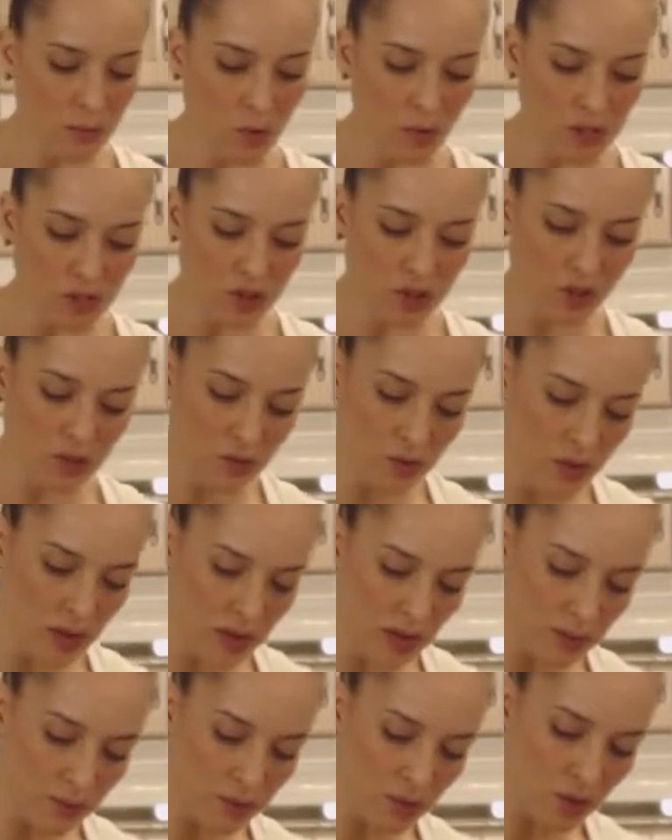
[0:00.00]
so I'm going to
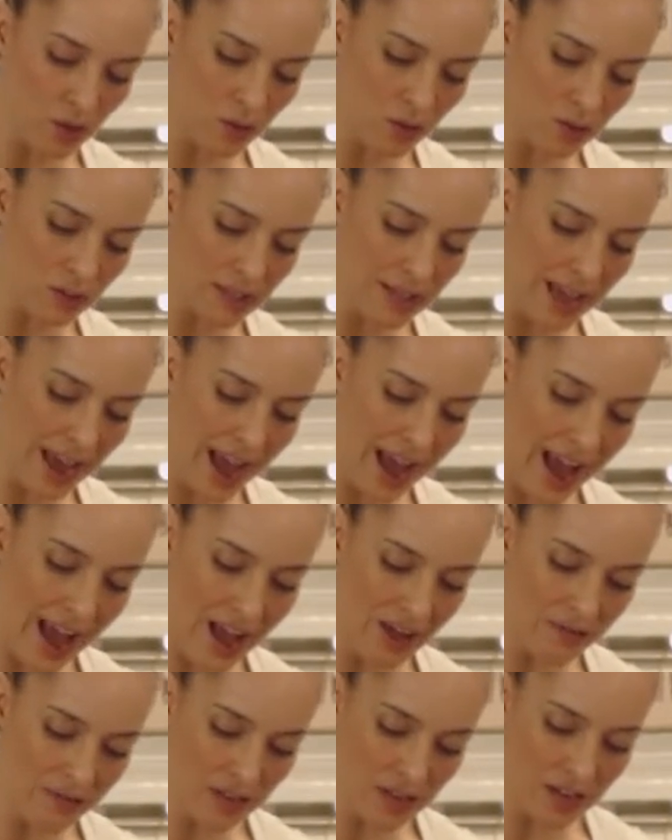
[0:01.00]
use
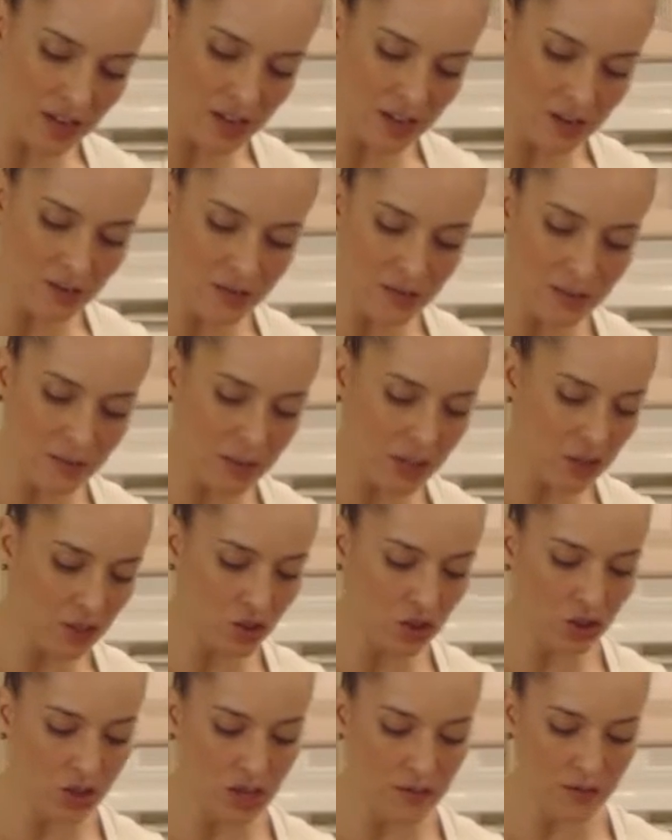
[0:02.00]
half of the
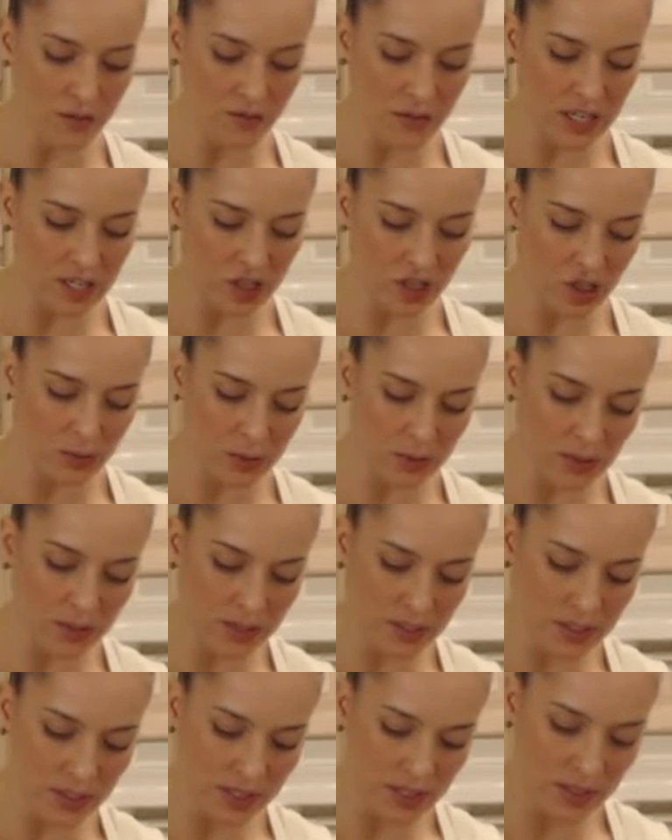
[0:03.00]
mixture of the
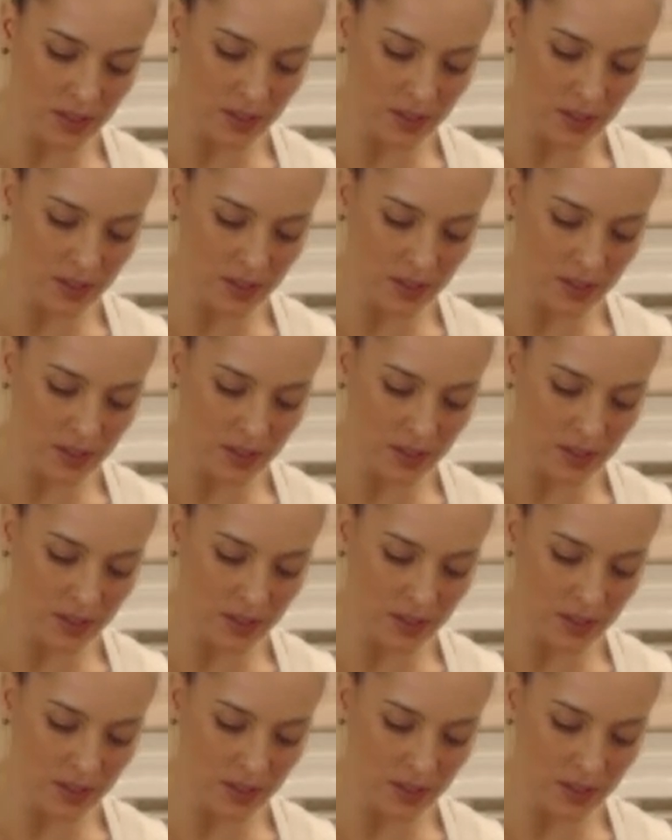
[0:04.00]
vegetables in